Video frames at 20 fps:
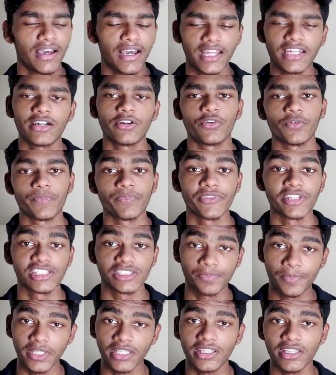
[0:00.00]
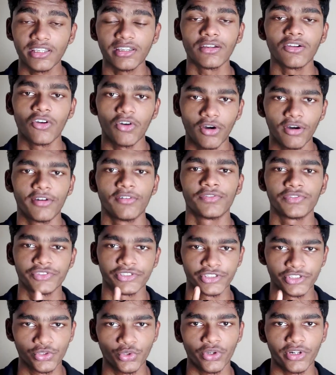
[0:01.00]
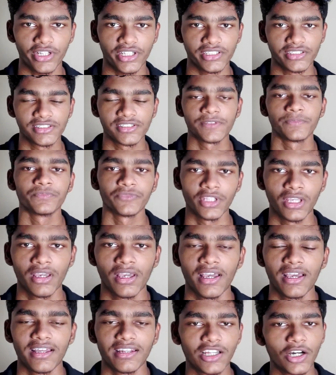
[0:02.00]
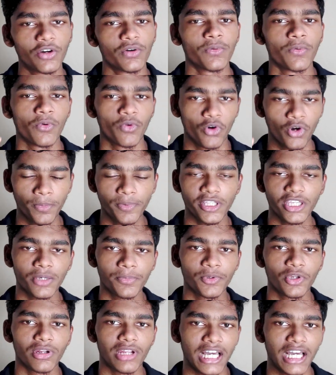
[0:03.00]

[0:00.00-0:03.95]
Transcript: And now, speaking of storage, now opening up your